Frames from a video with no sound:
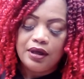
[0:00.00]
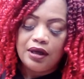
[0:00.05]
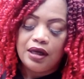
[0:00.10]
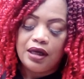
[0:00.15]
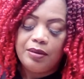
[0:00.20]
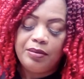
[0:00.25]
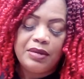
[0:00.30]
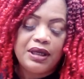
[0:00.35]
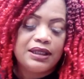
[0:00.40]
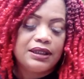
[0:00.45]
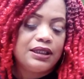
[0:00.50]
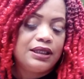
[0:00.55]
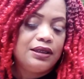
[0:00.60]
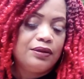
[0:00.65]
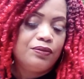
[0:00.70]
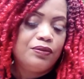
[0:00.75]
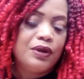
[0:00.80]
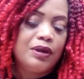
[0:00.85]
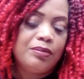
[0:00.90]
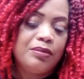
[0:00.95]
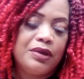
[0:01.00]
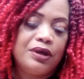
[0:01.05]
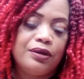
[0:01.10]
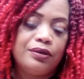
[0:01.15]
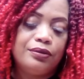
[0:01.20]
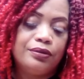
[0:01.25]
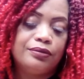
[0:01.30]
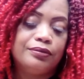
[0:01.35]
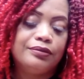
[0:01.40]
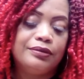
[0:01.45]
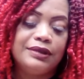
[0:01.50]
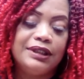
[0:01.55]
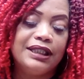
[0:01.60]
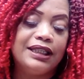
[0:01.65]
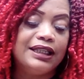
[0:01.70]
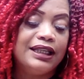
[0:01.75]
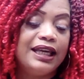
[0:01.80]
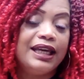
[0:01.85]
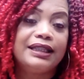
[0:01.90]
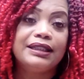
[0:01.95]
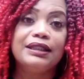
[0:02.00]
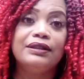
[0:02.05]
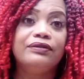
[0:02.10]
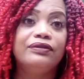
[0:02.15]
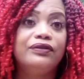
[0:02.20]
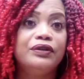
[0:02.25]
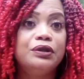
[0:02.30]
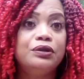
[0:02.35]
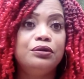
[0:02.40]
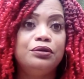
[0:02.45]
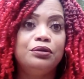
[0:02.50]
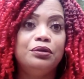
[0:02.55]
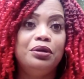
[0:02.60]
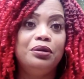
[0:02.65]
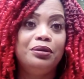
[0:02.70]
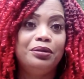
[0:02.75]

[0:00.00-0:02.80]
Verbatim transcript: I'm gonna have to get one more. Neglecting fool.